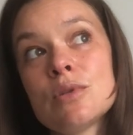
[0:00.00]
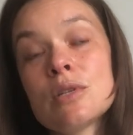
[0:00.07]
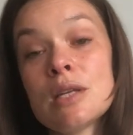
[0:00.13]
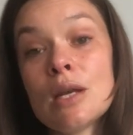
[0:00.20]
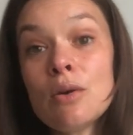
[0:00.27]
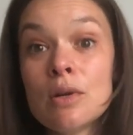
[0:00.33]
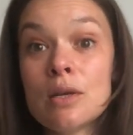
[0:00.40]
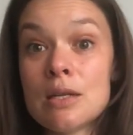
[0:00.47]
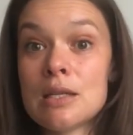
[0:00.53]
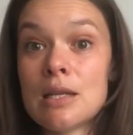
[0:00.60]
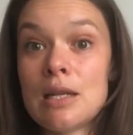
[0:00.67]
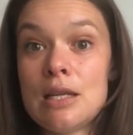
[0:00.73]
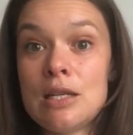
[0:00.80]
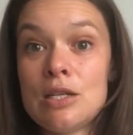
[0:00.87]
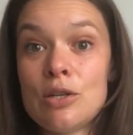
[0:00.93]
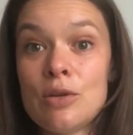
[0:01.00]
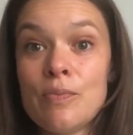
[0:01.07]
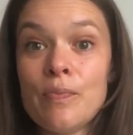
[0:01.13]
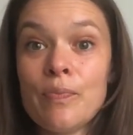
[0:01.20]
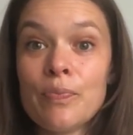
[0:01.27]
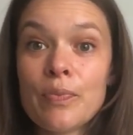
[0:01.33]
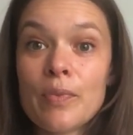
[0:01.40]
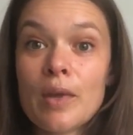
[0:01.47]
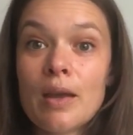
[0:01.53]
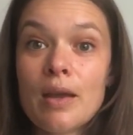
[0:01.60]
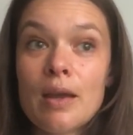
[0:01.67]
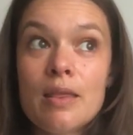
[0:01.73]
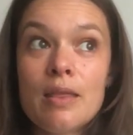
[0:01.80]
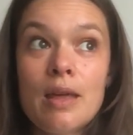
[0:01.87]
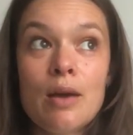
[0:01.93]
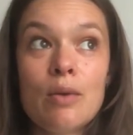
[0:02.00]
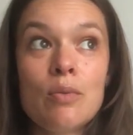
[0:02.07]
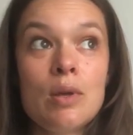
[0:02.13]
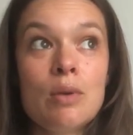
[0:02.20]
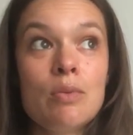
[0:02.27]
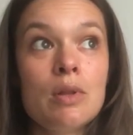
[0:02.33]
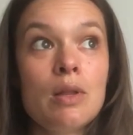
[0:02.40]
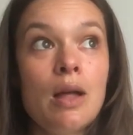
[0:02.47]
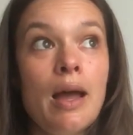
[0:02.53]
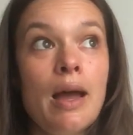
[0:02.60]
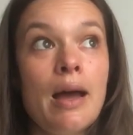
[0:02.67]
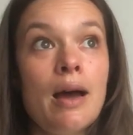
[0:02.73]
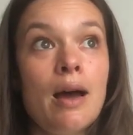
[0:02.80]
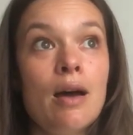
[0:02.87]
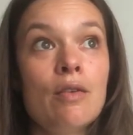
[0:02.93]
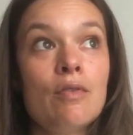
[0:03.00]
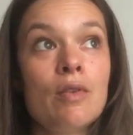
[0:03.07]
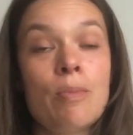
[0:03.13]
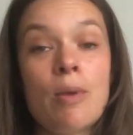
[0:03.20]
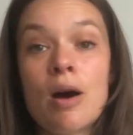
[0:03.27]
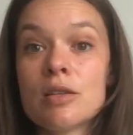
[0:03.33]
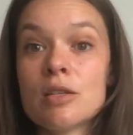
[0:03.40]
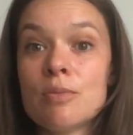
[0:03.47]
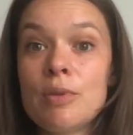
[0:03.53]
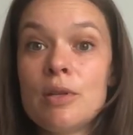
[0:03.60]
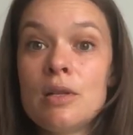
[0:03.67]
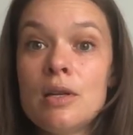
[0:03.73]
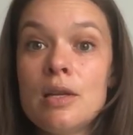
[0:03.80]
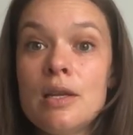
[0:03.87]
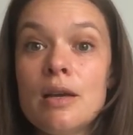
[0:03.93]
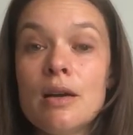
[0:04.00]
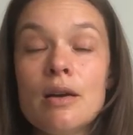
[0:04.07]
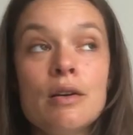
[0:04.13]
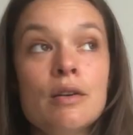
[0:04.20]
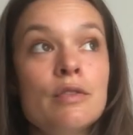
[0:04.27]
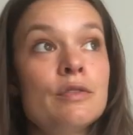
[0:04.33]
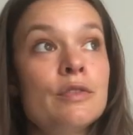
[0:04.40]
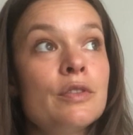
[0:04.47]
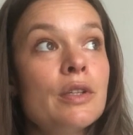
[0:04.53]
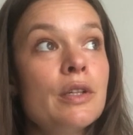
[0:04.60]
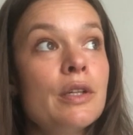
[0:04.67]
a sound installation, that we will have a possibility of